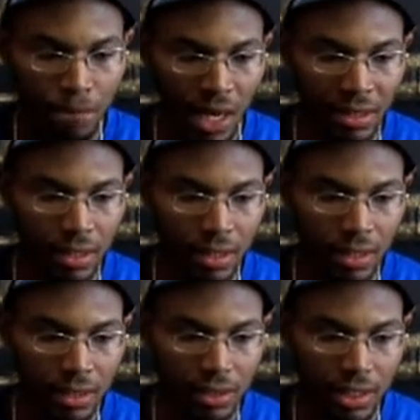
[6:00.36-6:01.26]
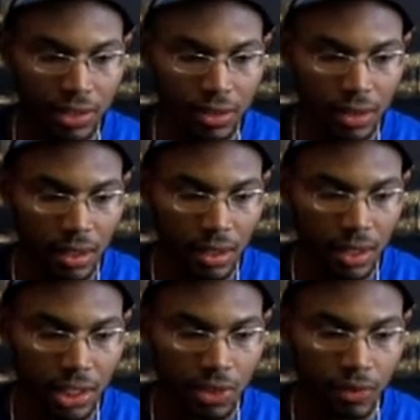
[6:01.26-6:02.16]
I think
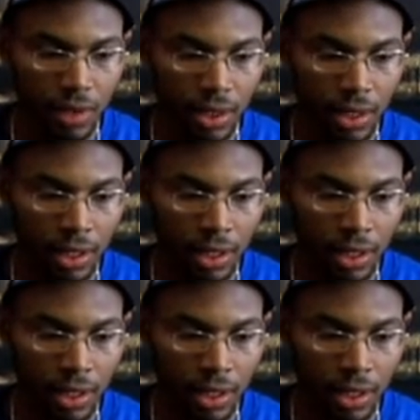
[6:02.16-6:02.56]
it's really